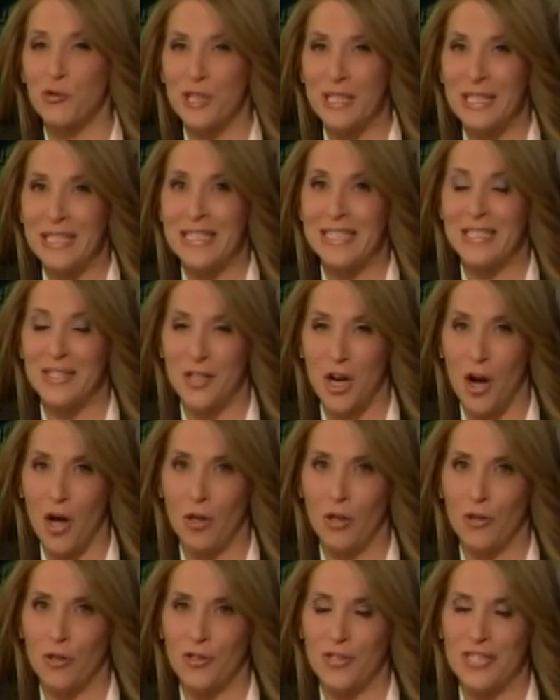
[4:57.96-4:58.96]
trillion
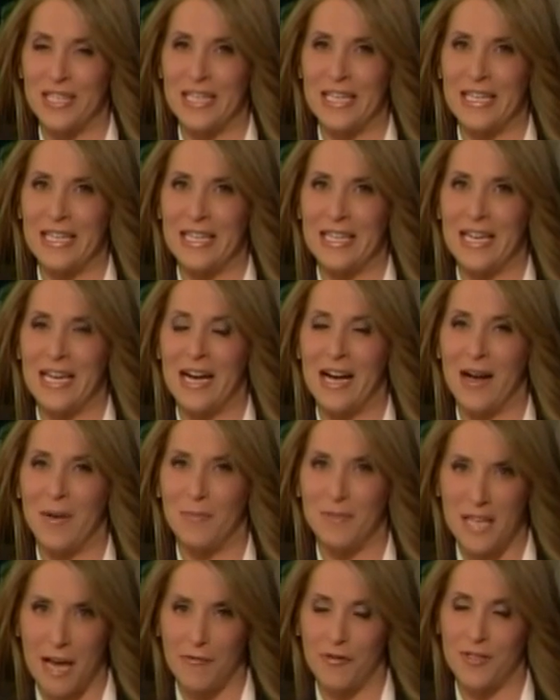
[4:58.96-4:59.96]

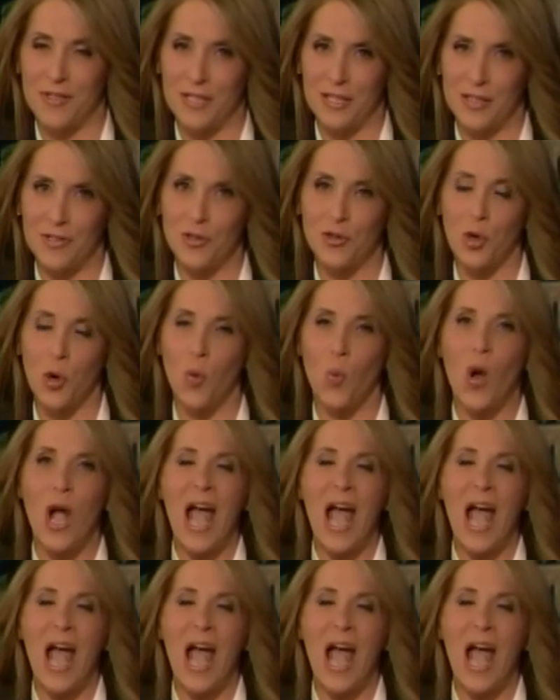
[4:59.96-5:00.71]
in deficits. So